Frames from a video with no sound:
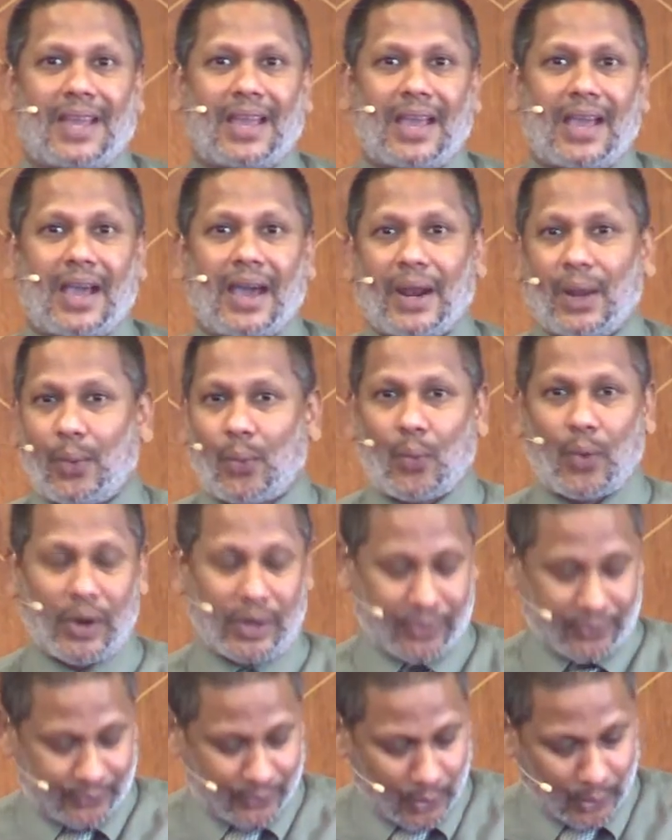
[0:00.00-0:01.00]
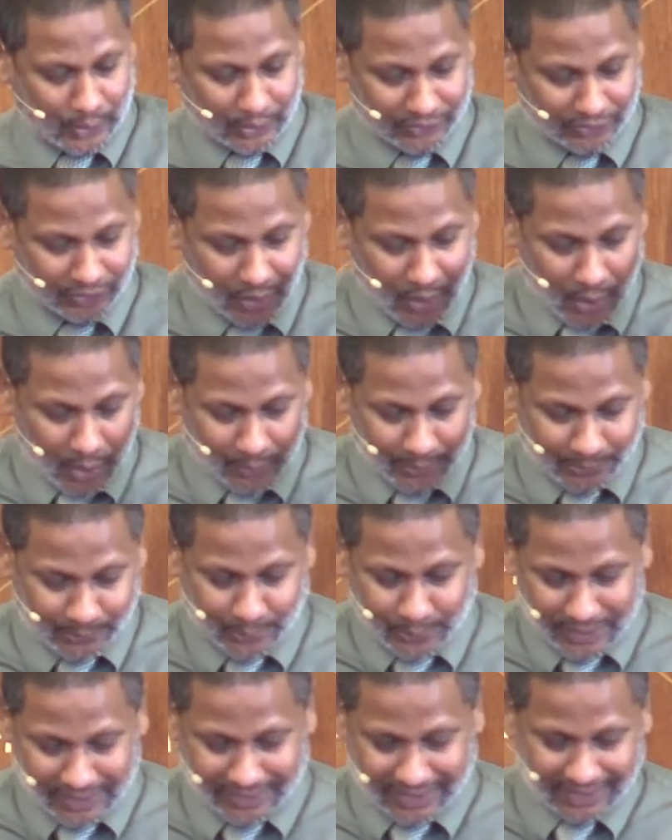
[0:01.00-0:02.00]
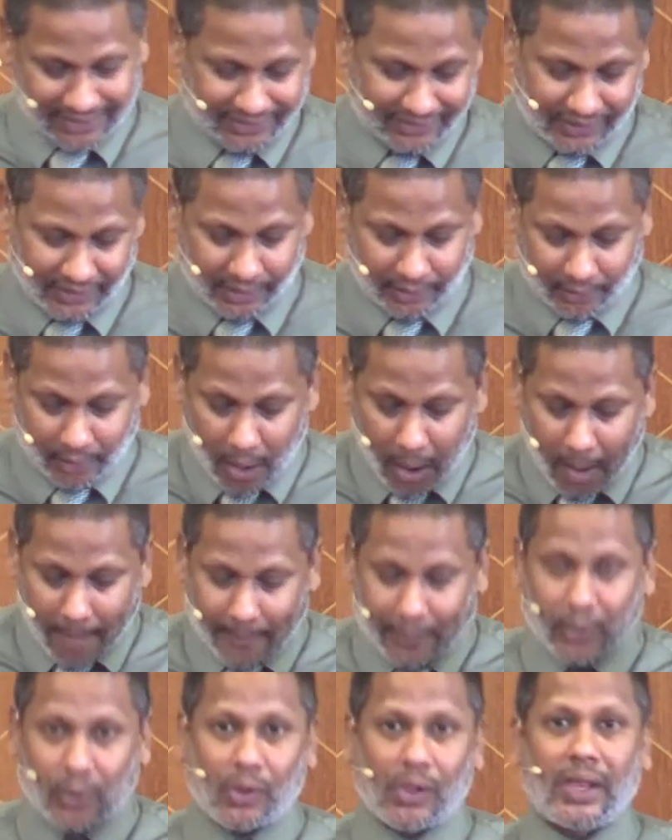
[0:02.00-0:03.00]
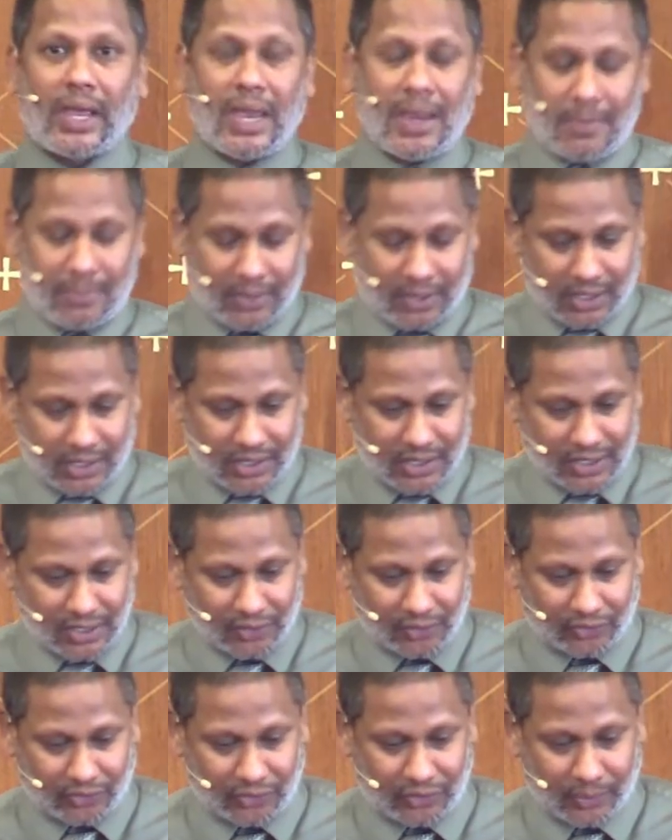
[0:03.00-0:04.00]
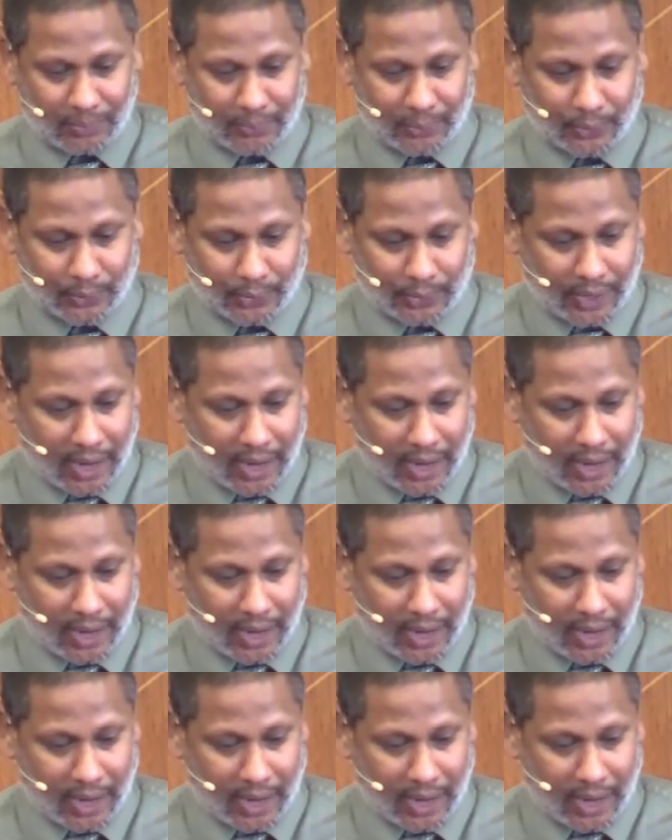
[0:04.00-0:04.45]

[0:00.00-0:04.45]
And I want to focus on three things here proclaim good news to the poor,